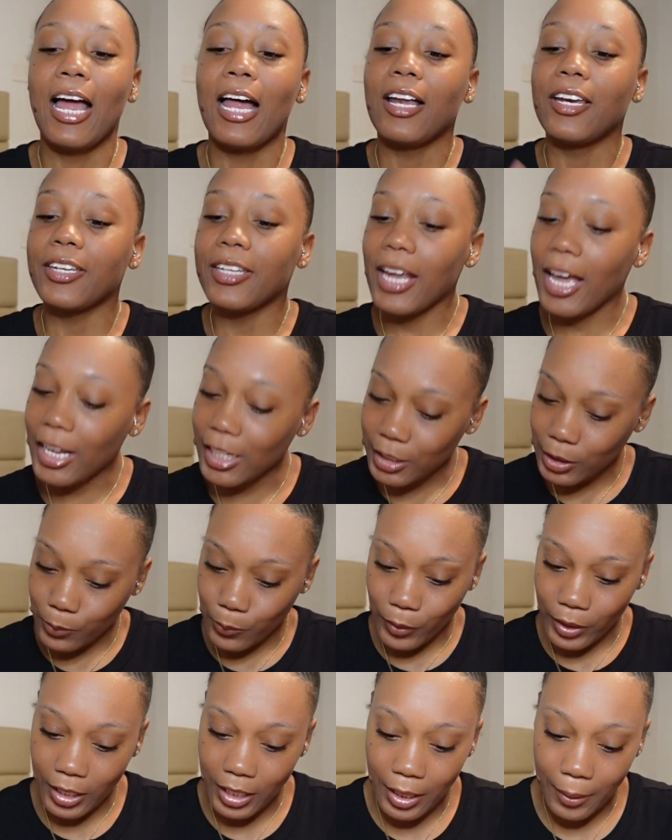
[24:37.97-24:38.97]
next
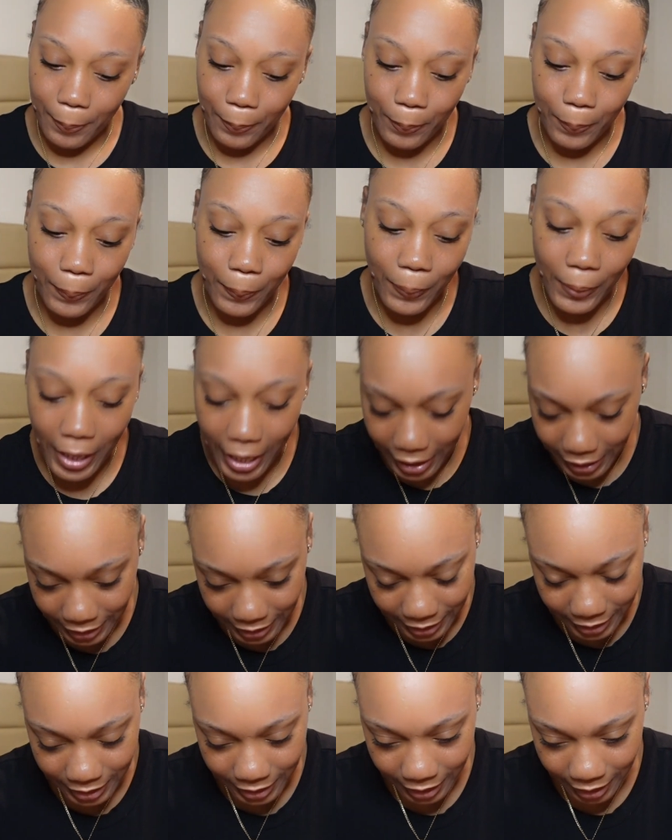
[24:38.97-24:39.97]
week, but
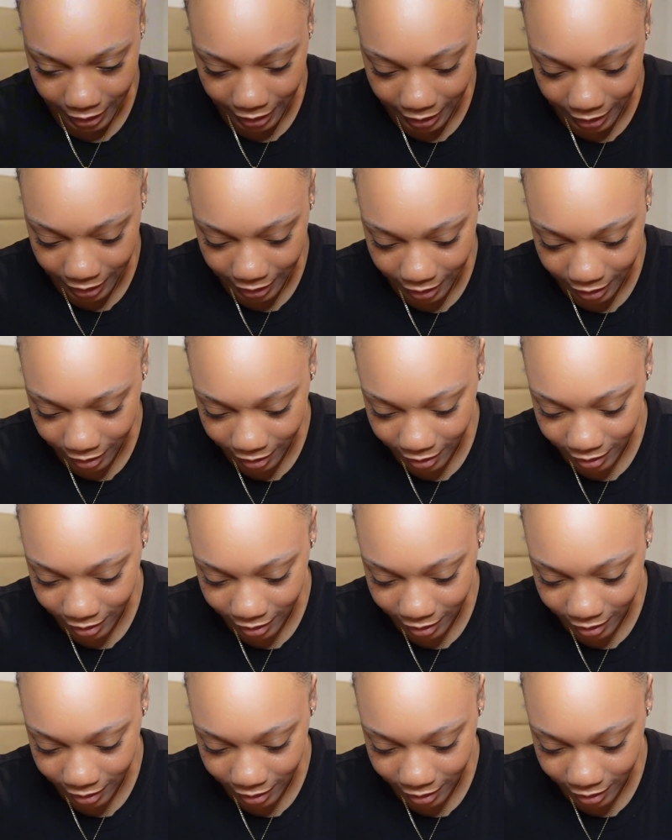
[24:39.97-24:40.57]
damn,